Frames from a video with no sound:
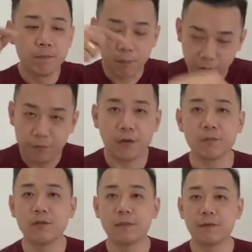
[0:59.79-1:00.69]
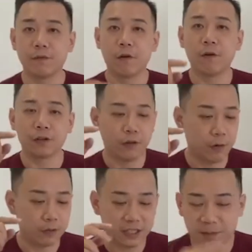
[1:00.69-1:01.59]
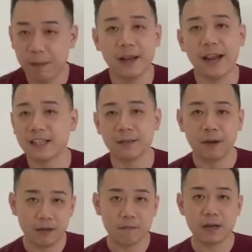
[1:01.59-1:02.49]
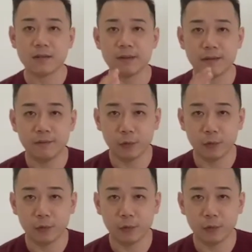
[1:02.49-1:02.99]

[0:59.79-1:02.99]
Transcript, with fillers: bought from you before, you know, they spent X amount of money be,